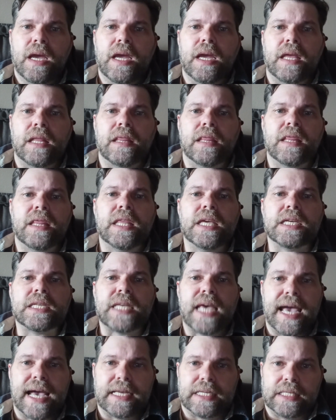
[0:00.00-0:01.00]
in
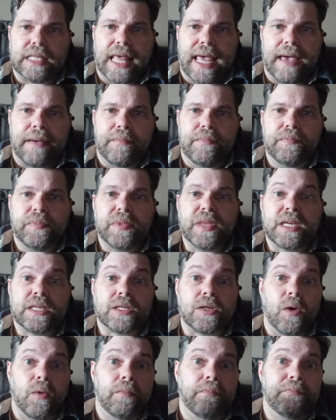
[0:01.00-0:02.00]
this HasLab.
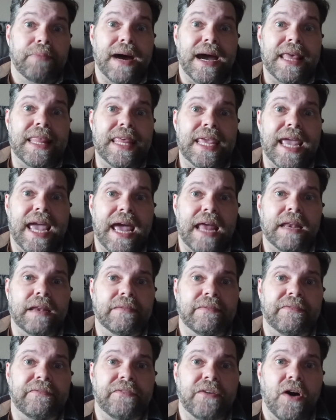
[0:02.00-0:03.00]
So by the end
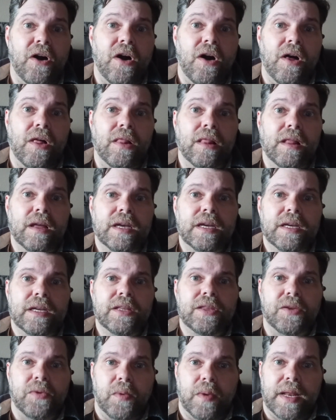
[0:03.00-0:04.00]
of fall
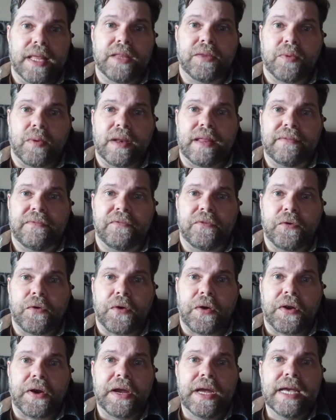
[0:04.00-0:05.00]

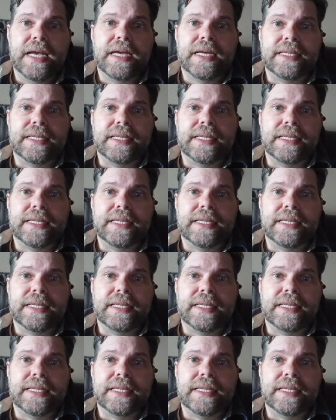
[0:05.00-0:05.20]
2024,